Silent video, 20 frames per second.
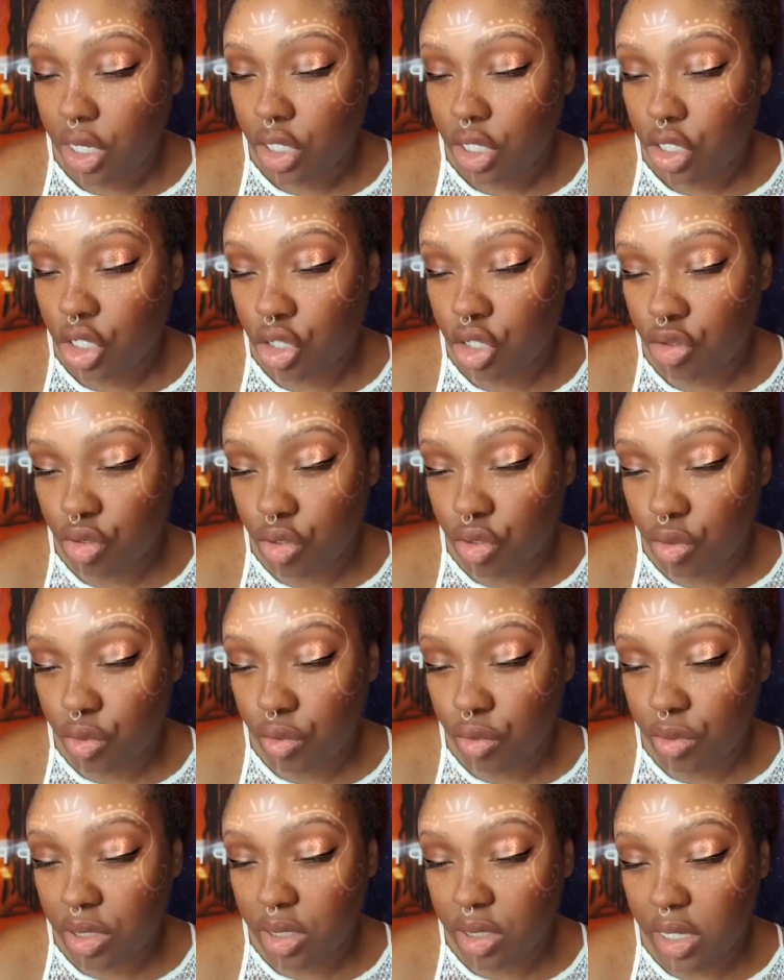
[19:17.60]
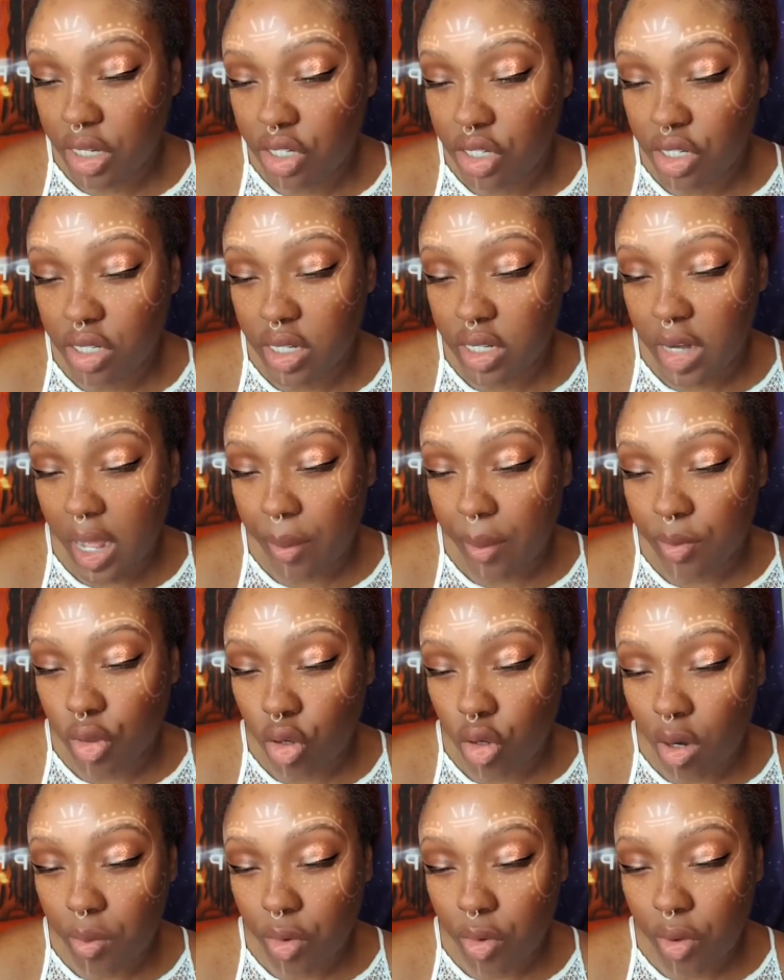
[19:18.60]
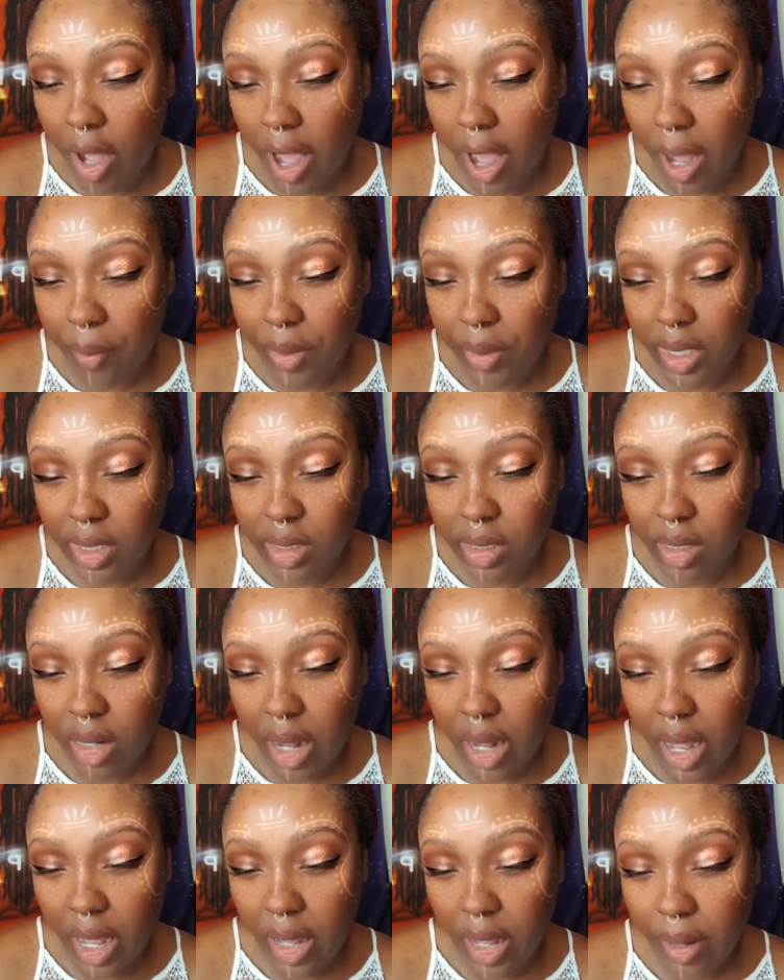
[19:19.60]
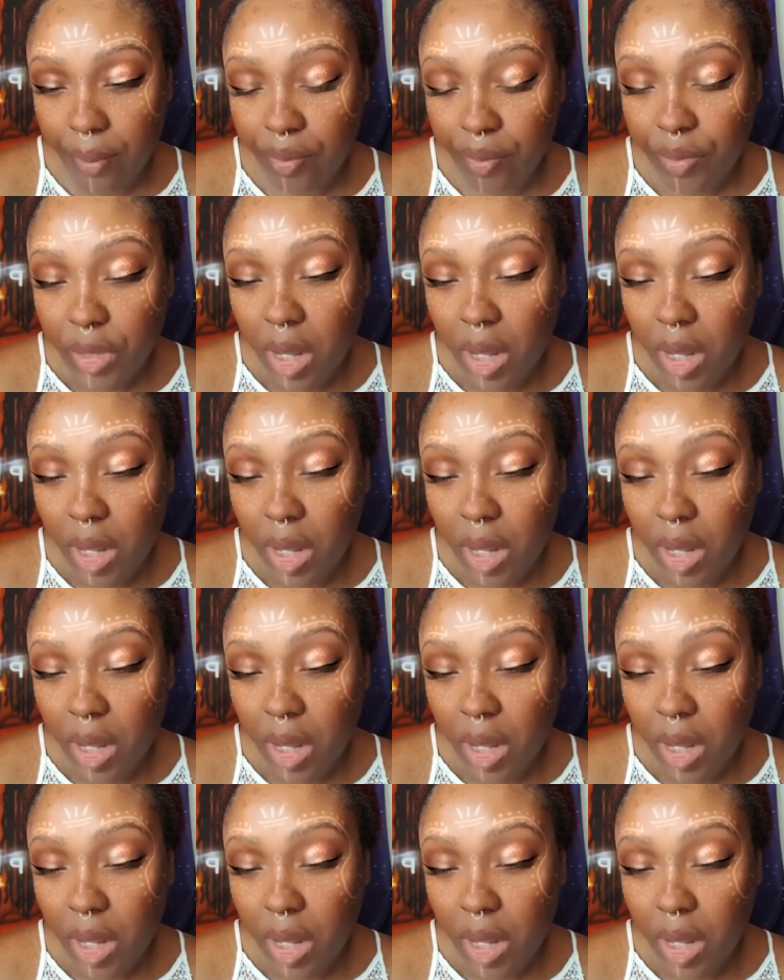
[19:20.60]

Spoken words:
True, such is an abnormal happening today,